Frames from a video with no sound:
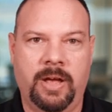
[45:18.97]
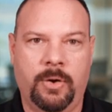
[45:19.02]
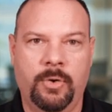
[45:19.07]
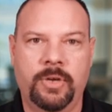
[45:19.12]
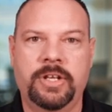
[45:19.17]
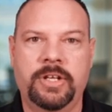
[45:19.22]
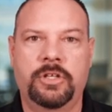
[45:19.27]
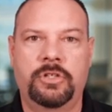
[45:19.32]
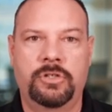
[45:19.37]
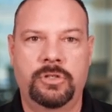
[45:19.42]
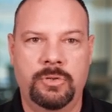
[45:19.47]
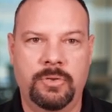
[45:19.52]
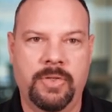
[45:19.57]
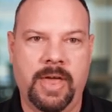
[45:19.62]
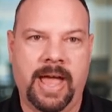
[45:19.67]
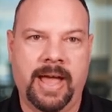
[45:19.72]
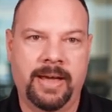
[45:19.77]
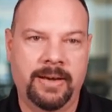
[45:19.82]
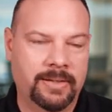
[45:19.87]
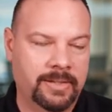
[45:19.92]
going to do
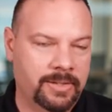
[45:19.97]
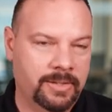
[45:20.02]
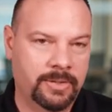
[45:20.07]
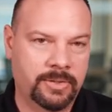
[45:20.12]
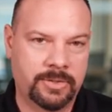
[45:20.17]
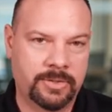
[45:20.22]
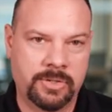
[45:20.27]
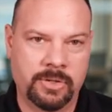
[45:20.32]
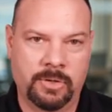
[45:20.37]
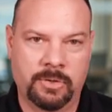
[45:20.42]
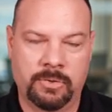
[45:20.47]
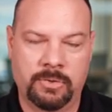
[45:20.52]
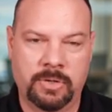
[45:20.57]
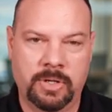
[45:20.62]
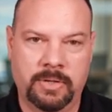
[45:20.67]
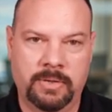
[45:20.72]
that. So